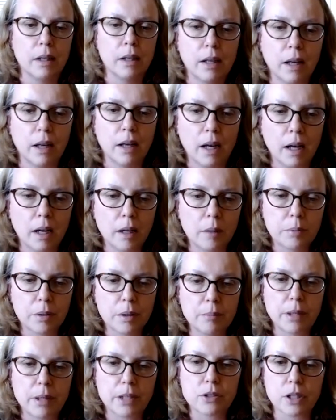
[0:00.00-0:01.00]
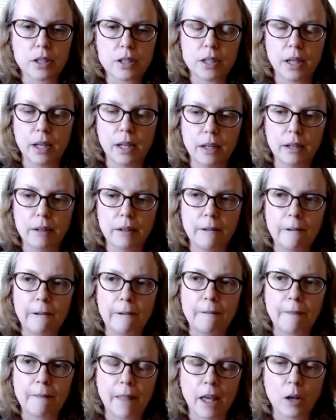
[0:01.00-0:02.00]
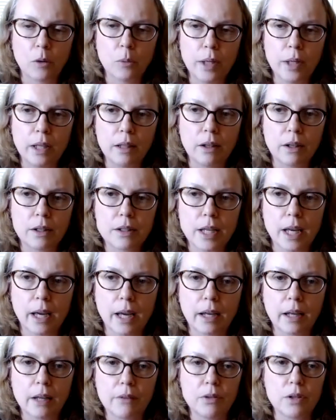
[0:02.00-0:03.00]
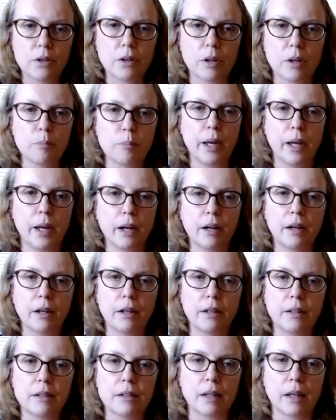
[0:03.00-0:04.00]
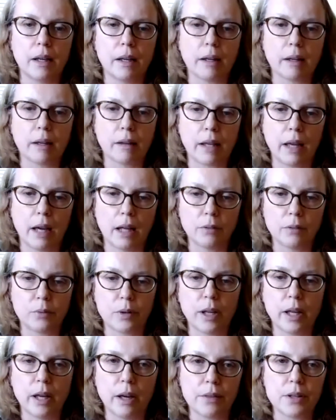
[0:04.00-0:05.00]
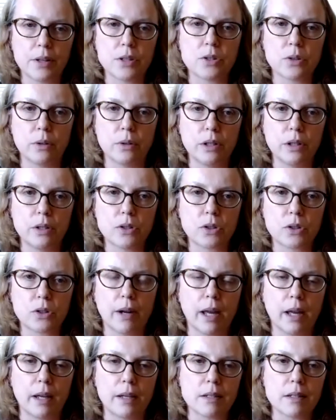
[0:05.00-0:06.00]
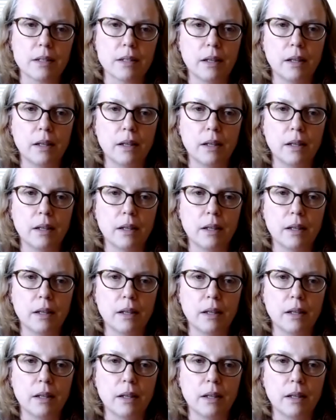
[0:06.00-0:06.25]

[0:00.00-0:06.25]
per metric ton. And we looked at, if you compared a California Healthy Soils grant,